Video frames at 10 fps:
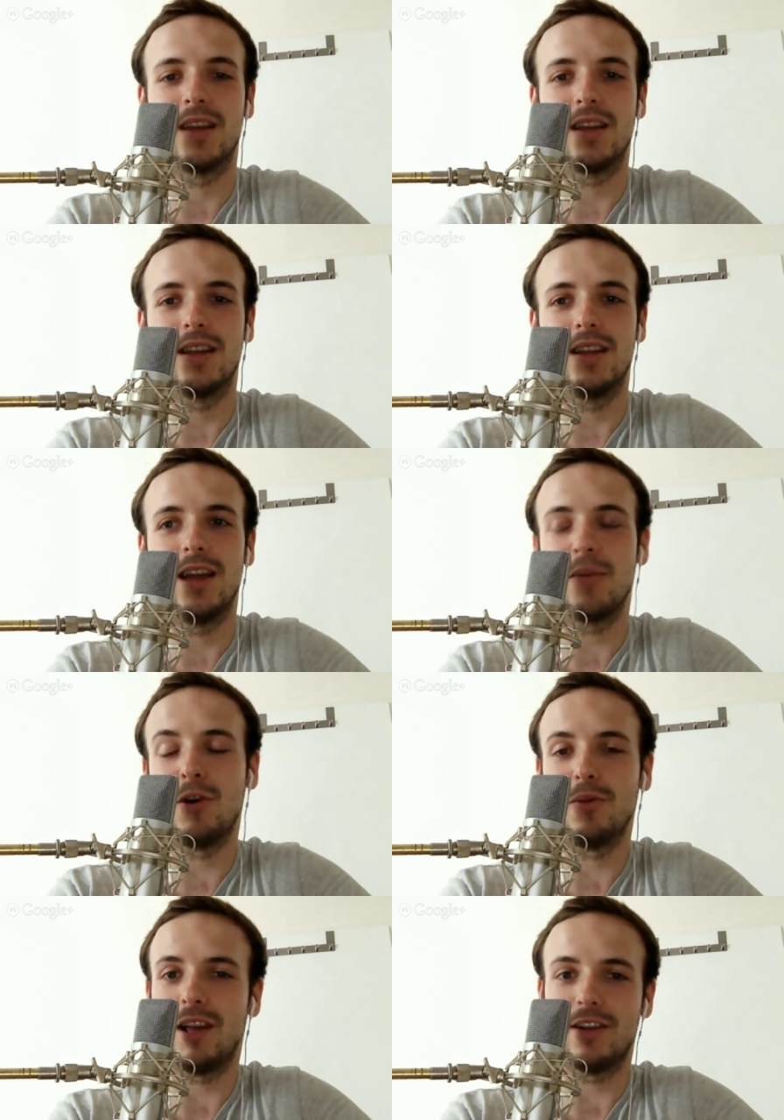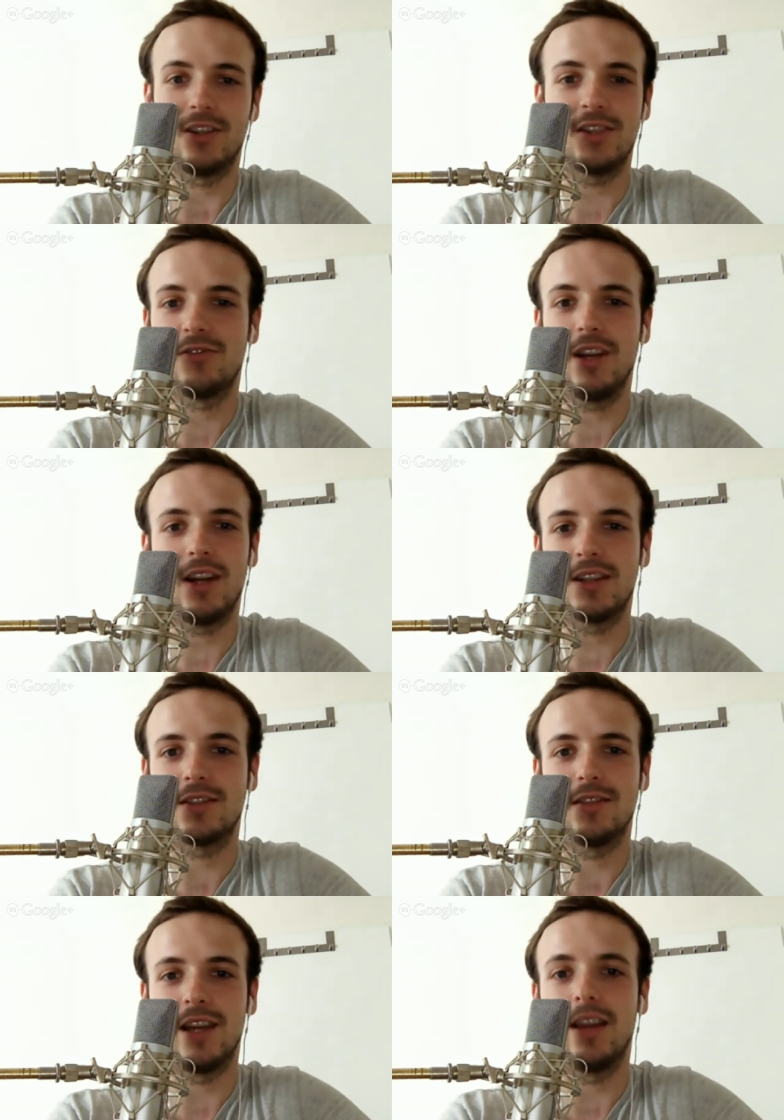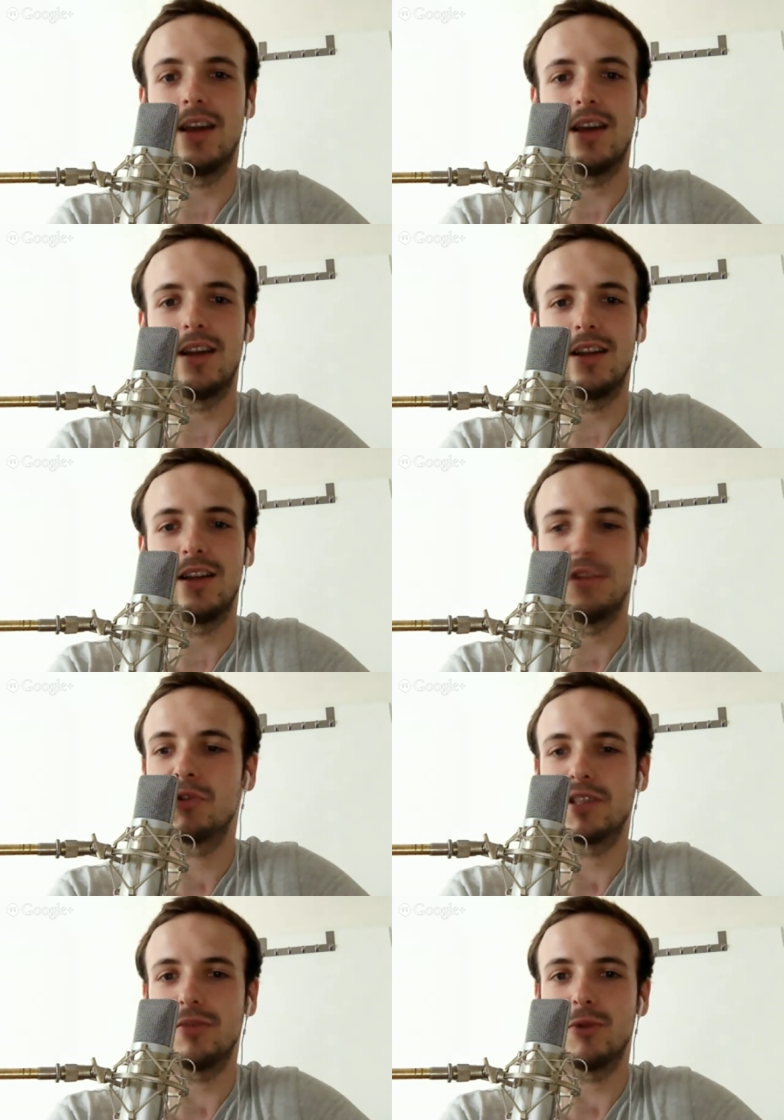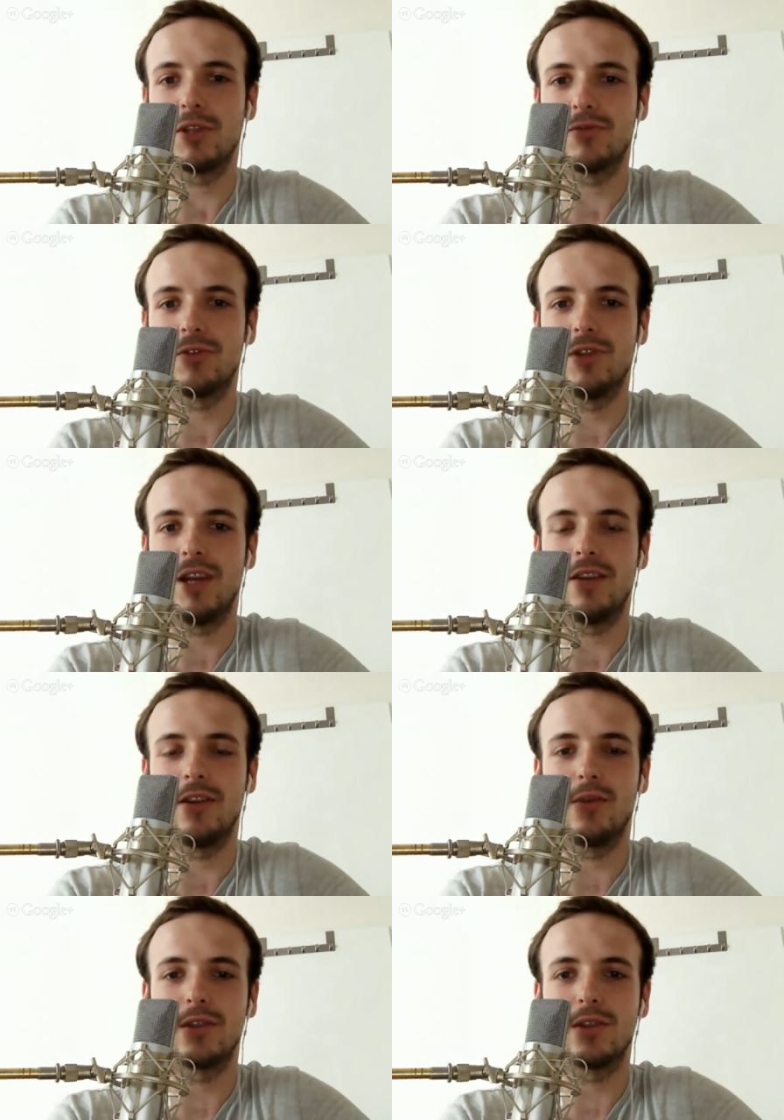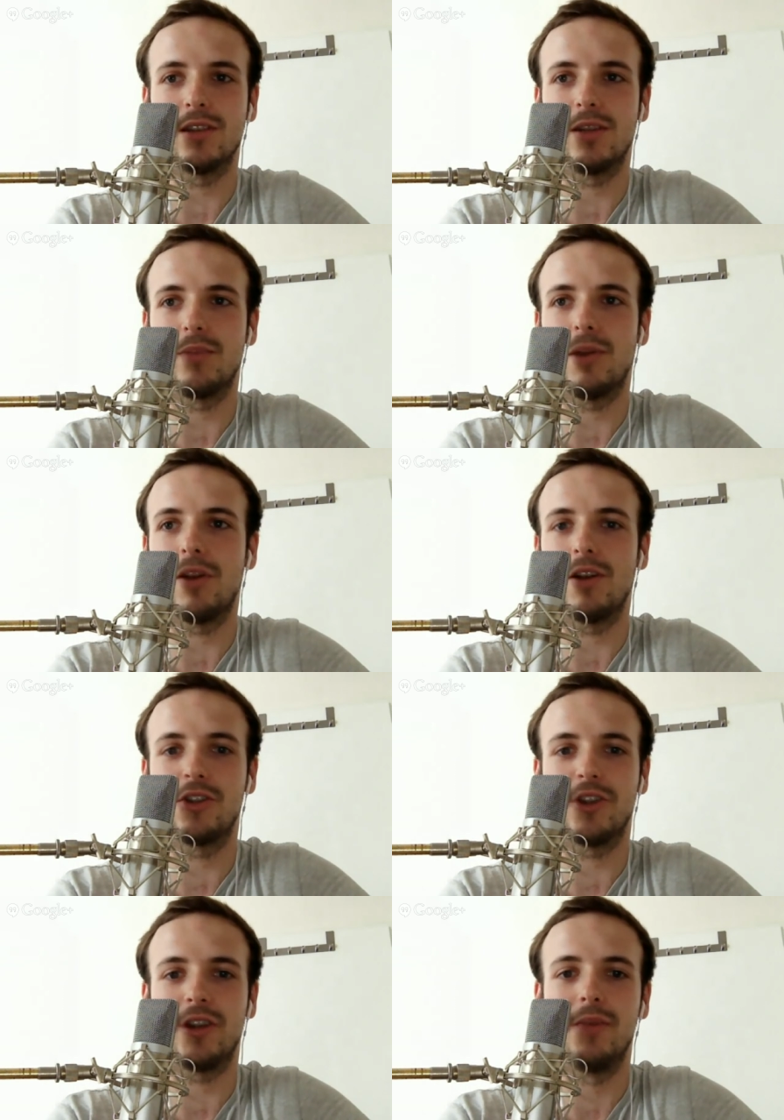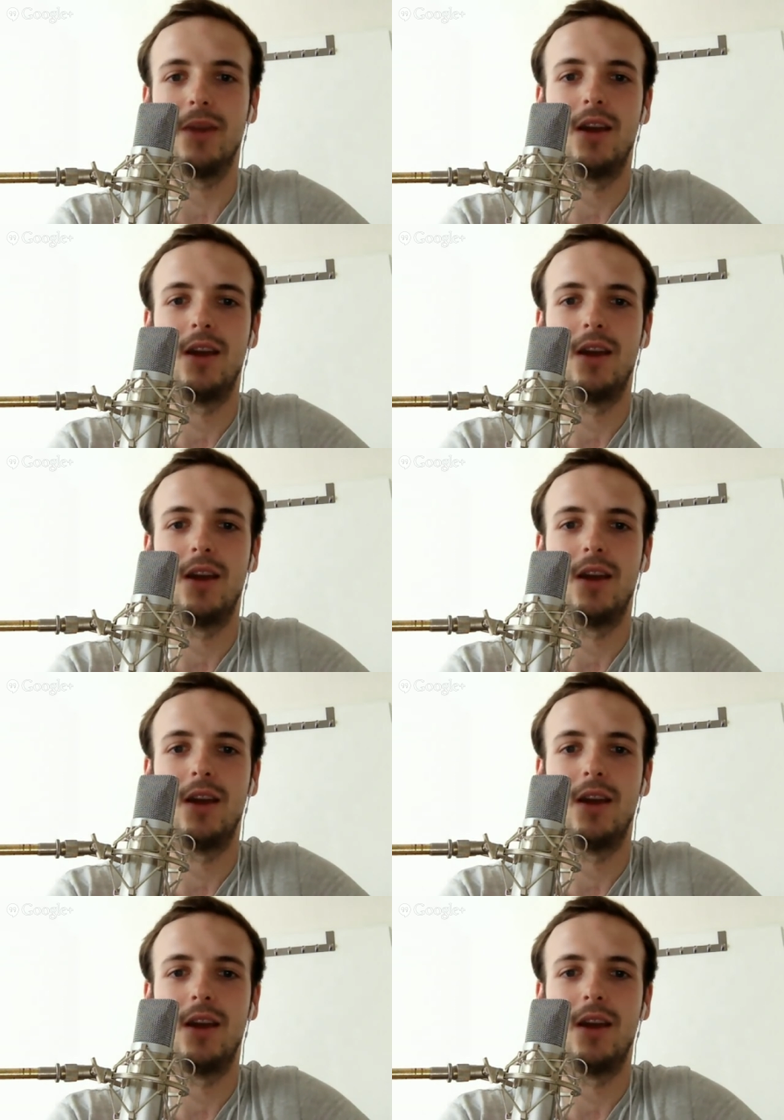in that moment, I just realized today that, and it was today, you know, it was by lunchtime,